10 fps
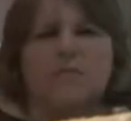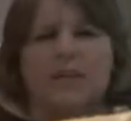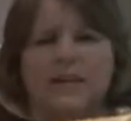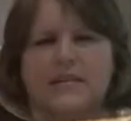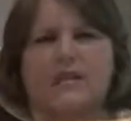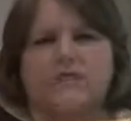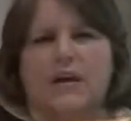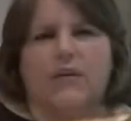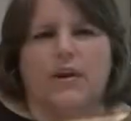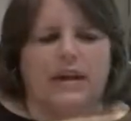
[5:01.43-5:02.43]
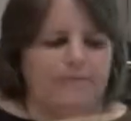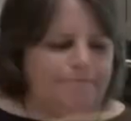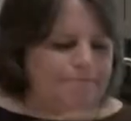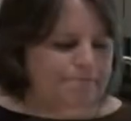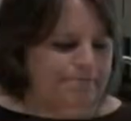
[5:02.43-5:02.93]
has enough flour in it.
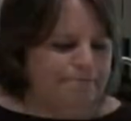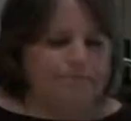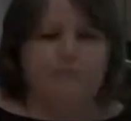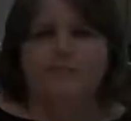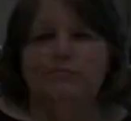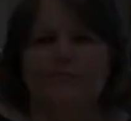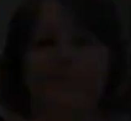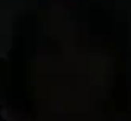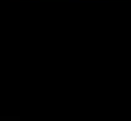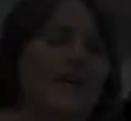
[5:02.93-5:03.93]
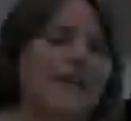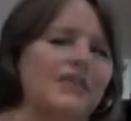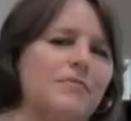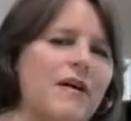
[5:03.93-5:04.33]
The English